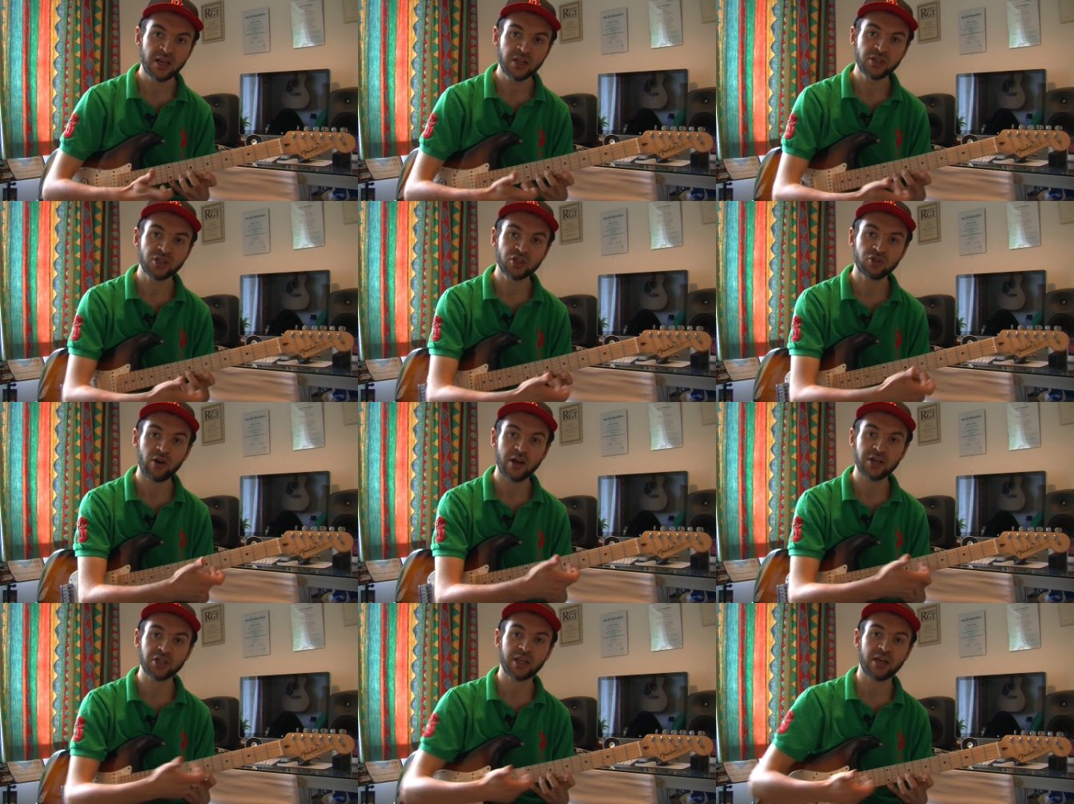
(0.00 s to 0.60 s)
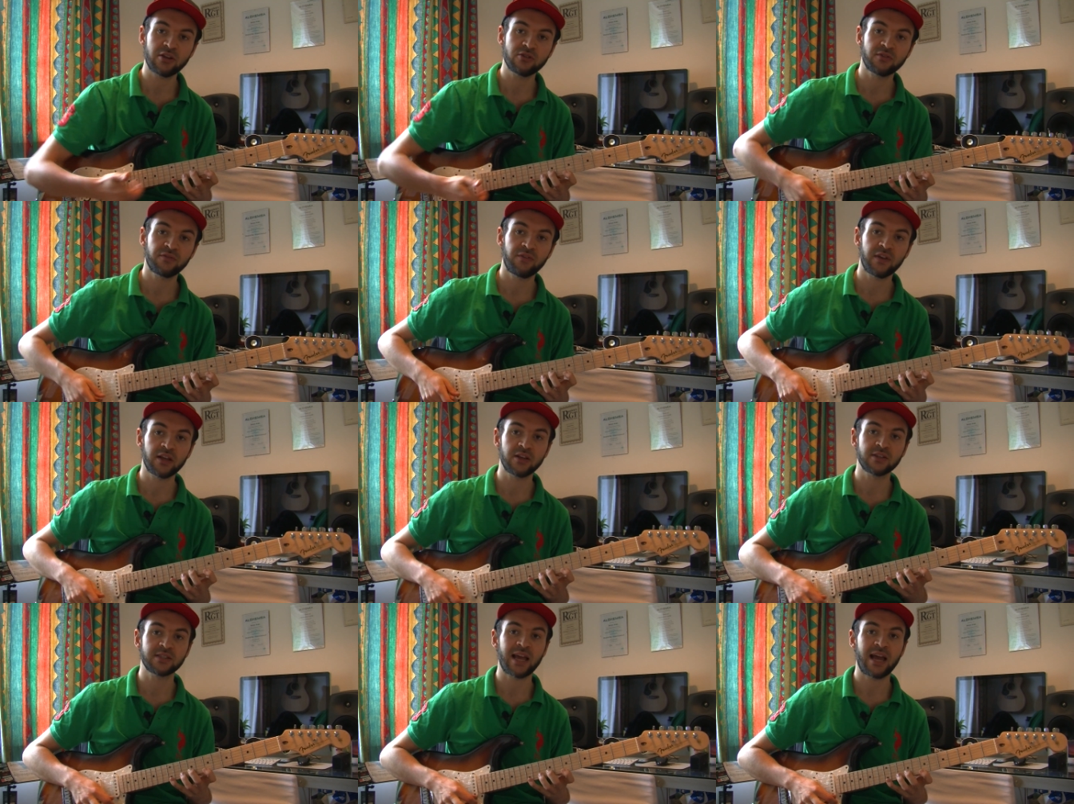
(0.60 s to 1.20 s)
Stretch those
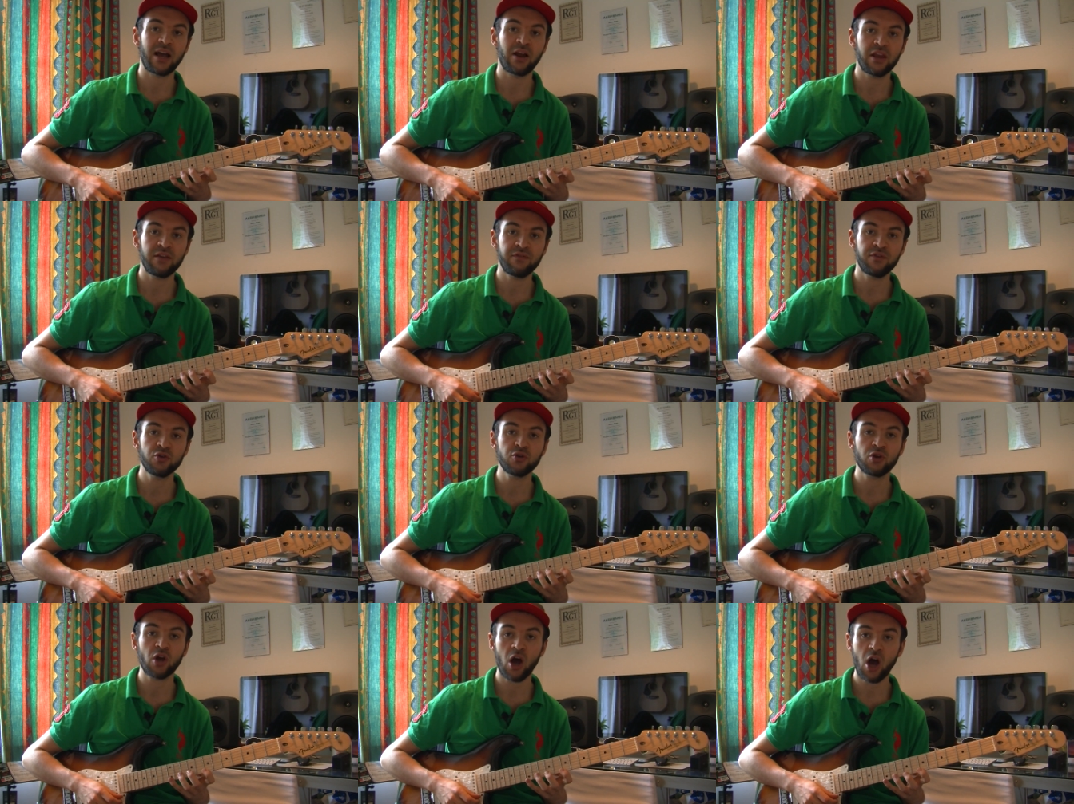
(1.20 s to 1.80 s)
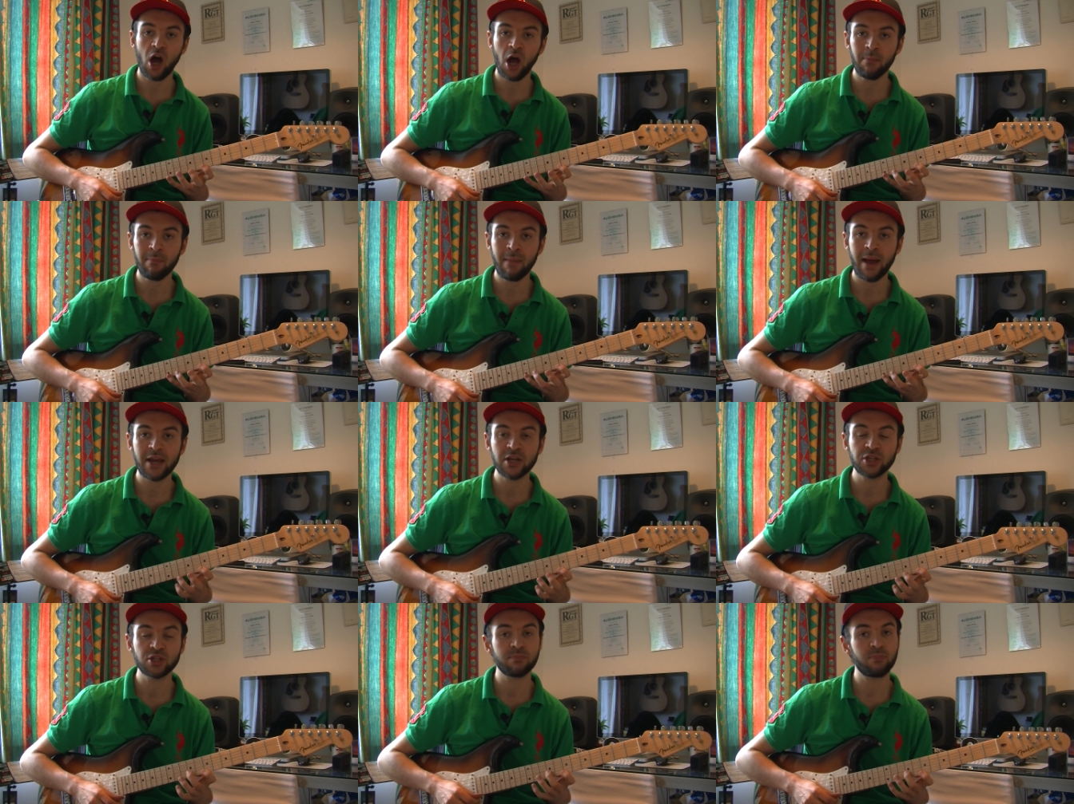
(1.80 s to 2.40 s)
fingers out. If you can't
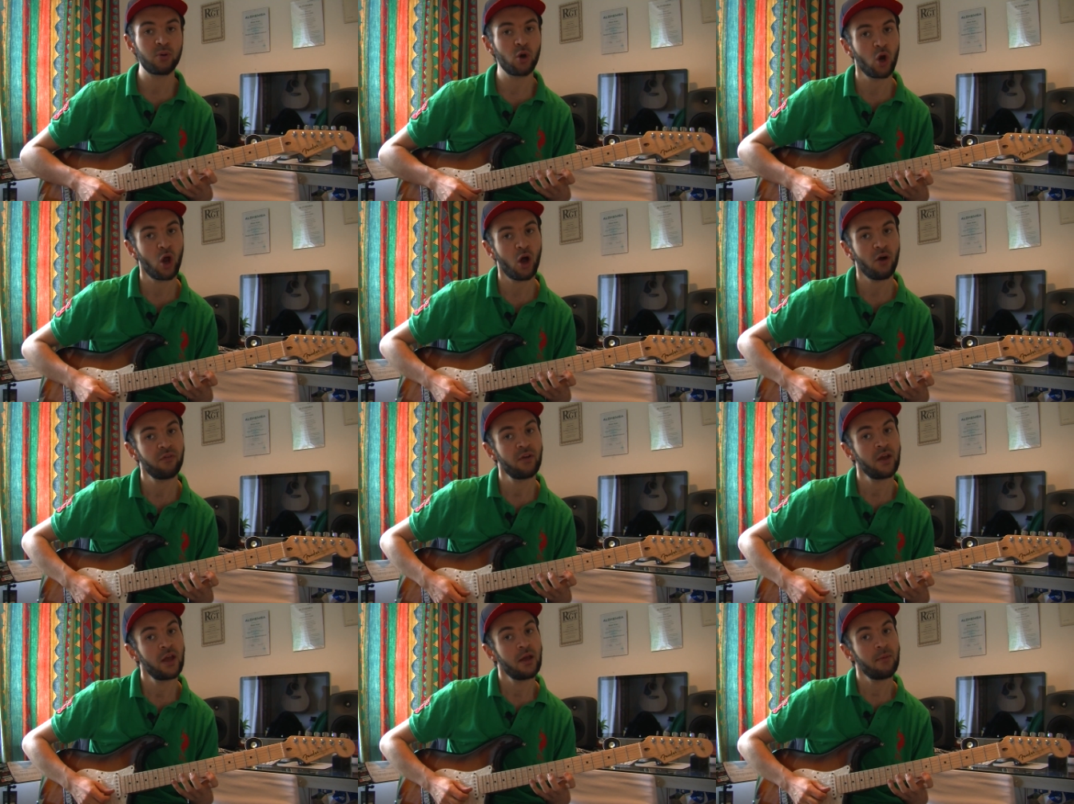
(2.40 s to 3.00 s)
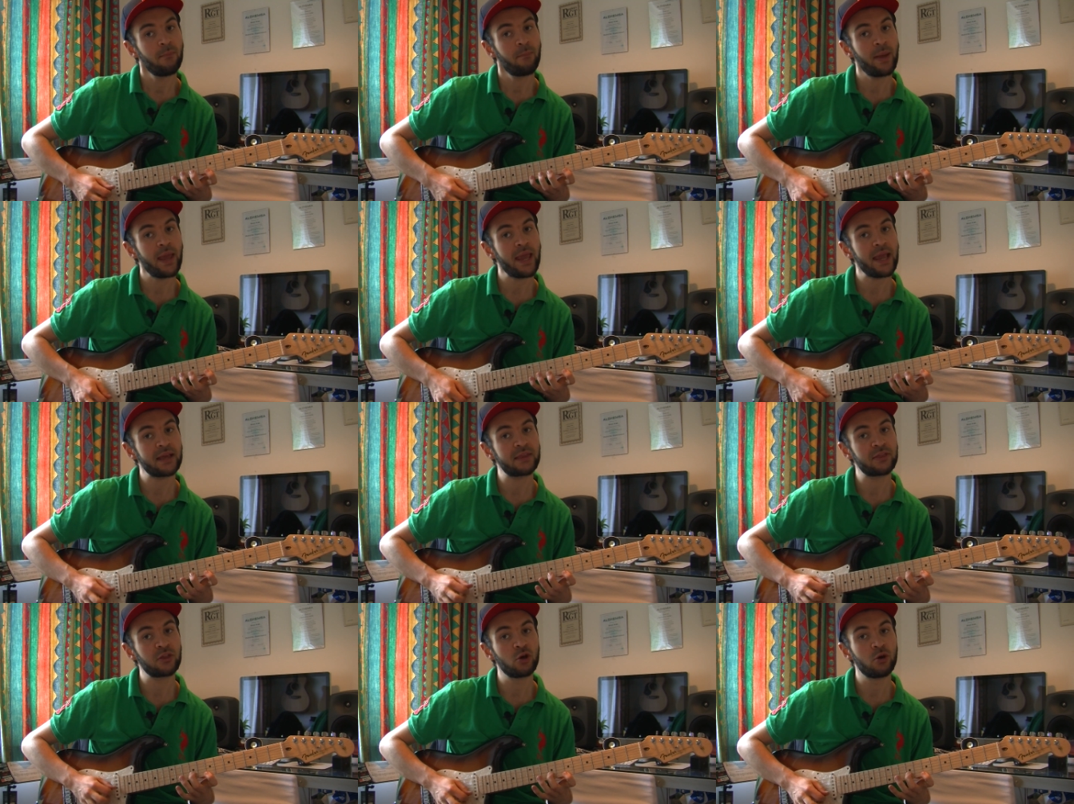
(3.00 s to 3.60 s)
manage the pull off,
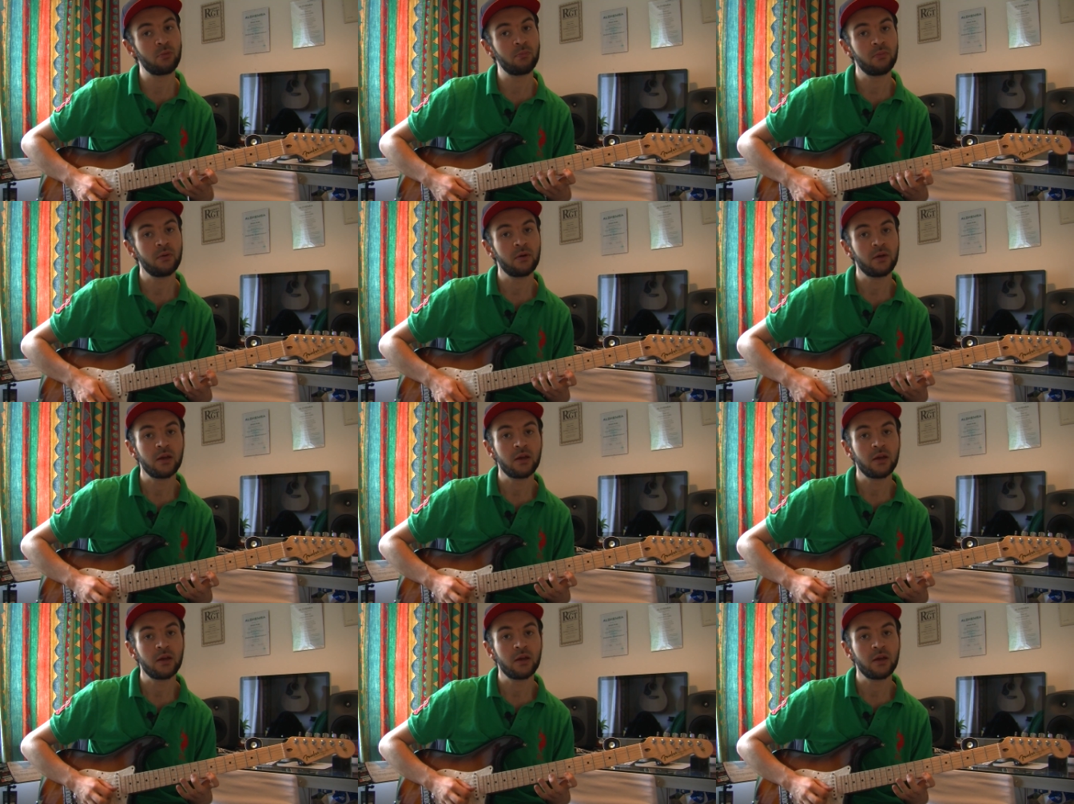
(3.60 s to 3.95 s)
pick them